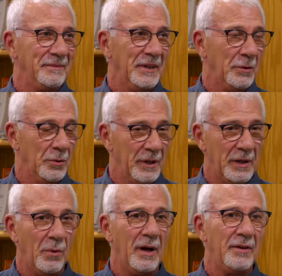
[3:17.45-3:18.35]
It
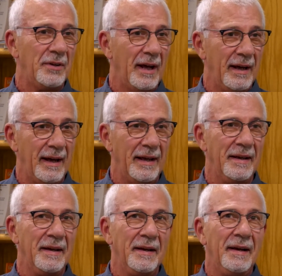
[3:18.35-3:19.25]
really was. I, I,
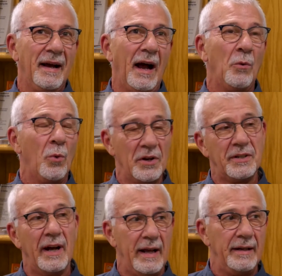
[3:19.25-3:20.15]
I wished
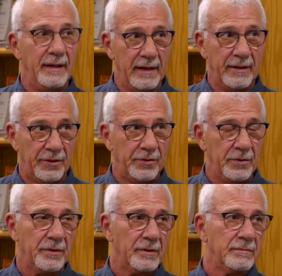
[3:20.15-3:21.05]
I had done it
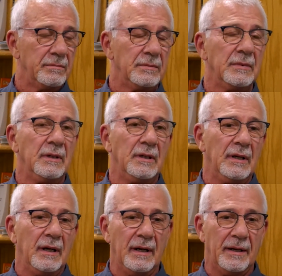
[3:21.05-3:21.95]
sooner,
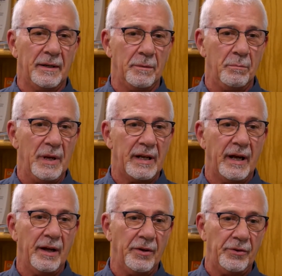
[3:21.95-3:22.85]
um,
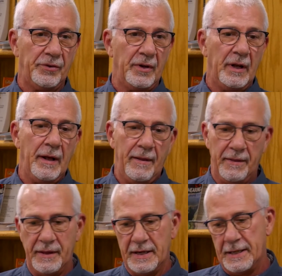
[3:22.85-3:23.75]
because
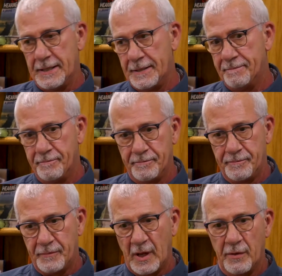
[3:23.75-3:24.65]
the,
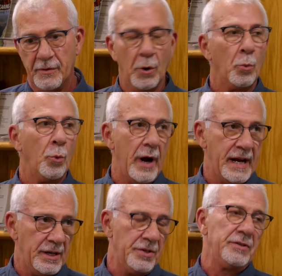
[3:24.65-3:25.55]
the
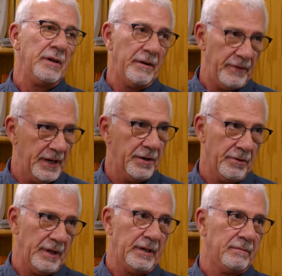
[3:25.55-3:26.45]
range of
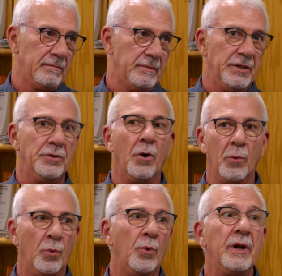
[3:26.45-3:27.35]
hearing, you don't
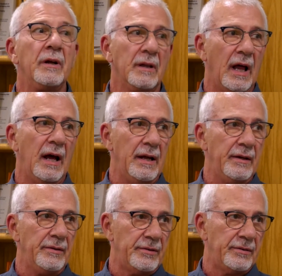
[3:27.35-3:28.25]

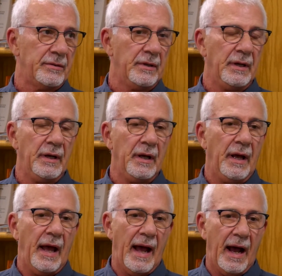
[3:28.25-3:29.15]
realize
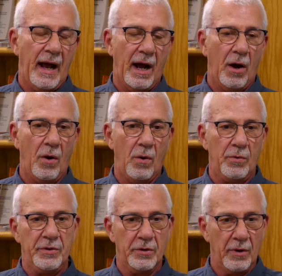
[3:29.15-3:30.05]
how
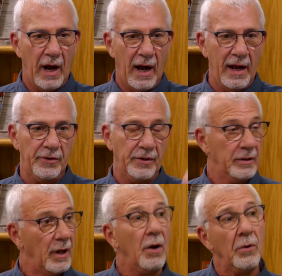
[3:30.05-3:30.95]
your highs
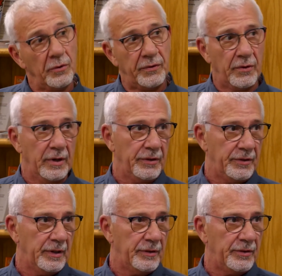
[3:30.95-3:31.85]
and lows, for
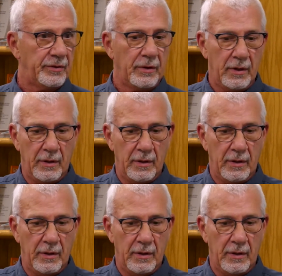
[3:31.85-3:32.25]
instance,